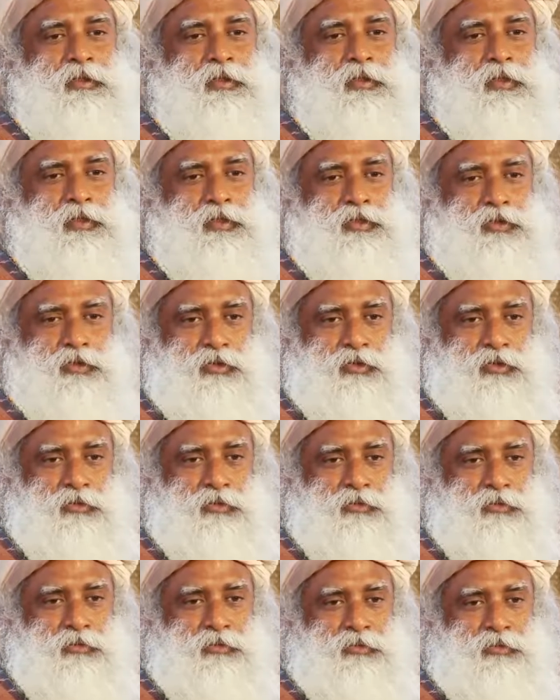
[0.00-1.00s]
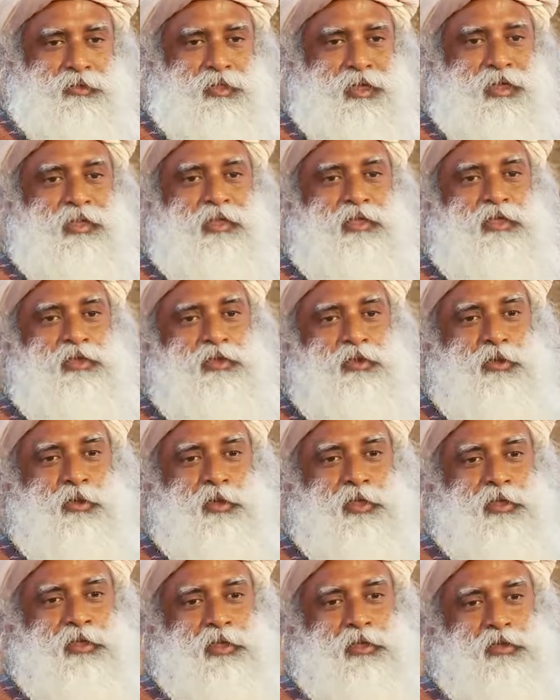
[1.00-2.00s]
It should tell the
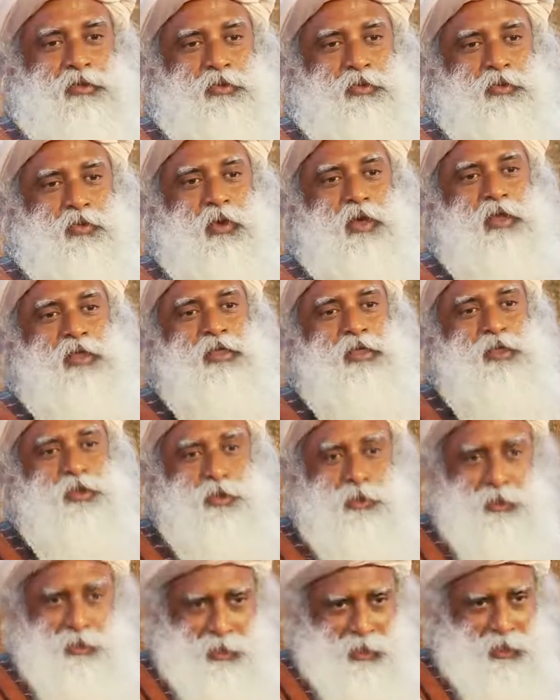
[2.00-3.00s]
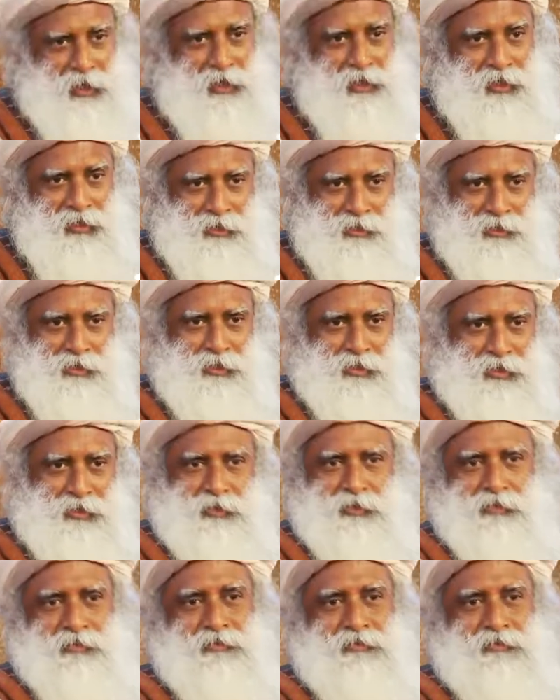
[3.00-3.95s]
story that you want it to tell, isn't it?